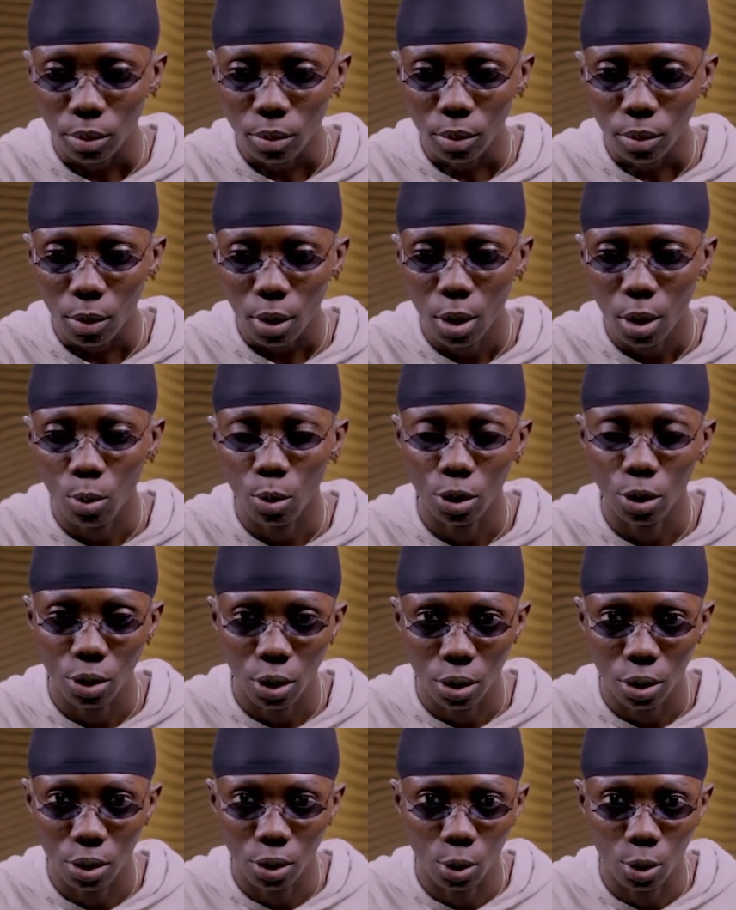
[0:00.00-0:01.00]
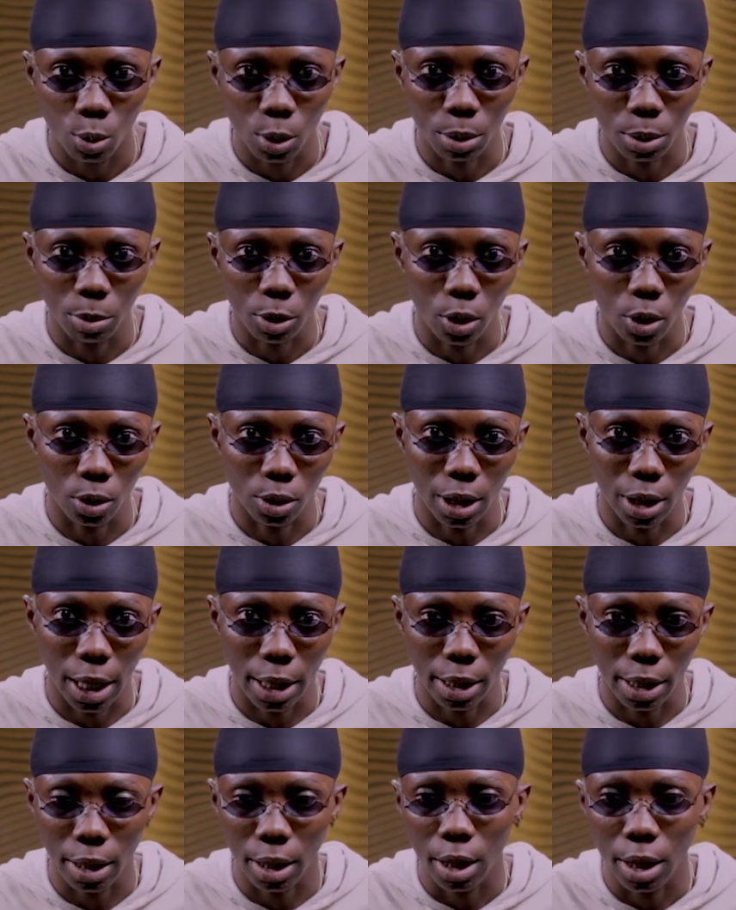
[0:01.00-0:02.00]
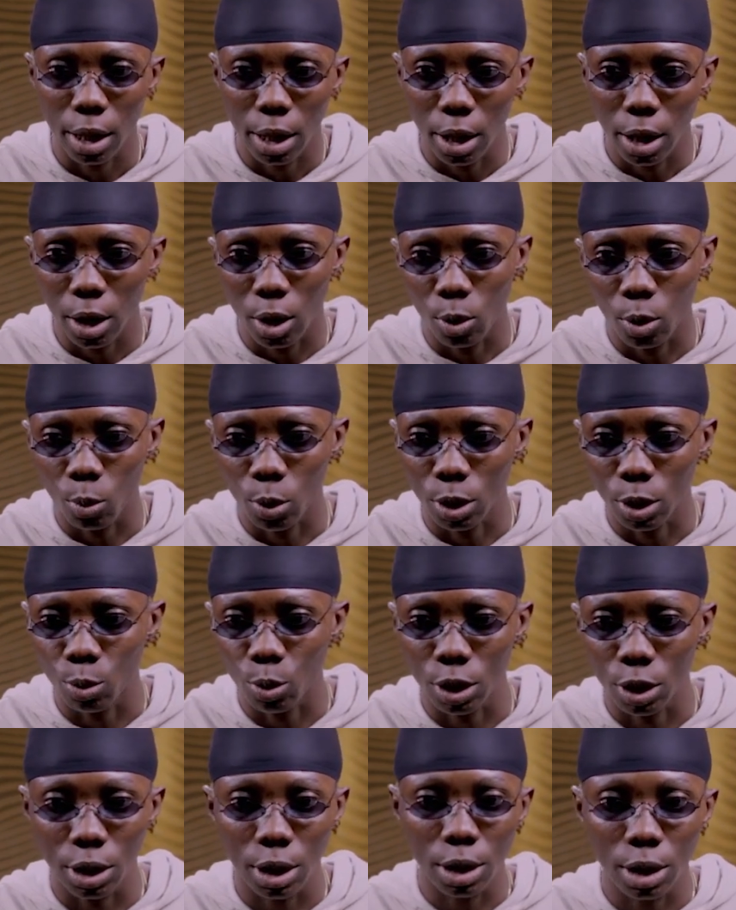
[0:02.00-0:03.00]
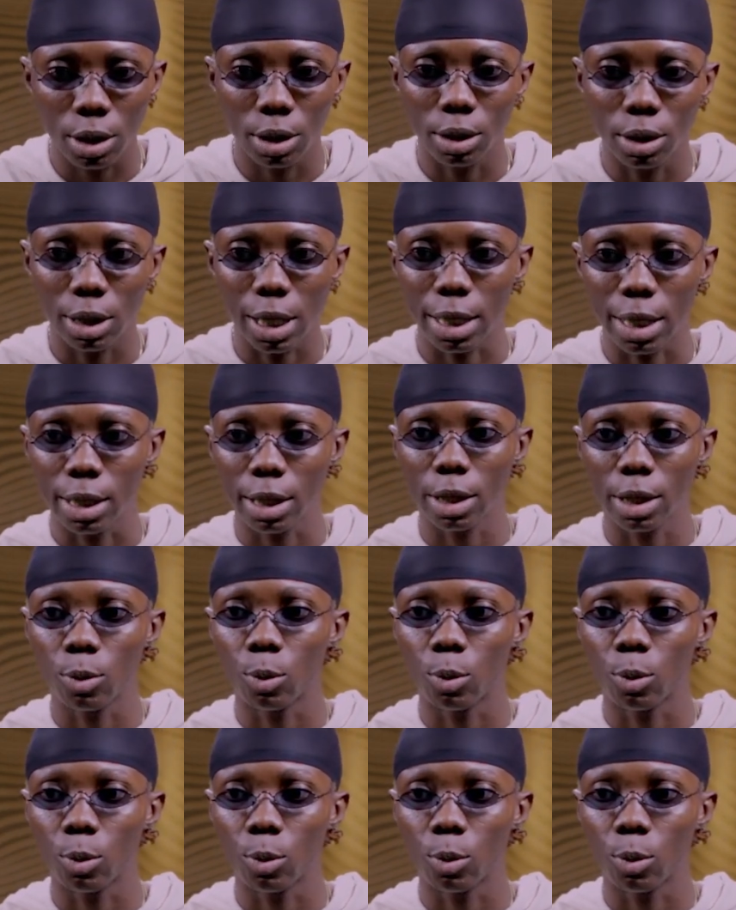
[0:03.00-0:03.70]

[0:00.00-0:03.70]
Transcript: it was just sweet because like we did it. Like